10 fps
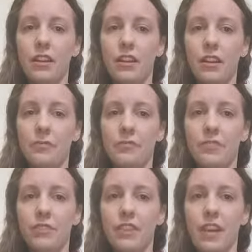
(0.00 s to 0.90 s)

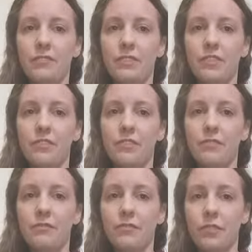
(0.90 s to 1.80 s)
So that was another
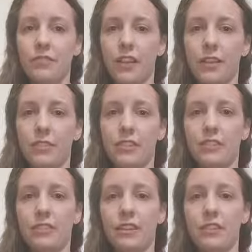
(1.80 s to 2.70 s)
flu
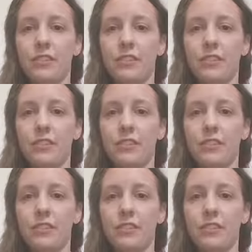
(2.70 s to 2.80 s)
virus.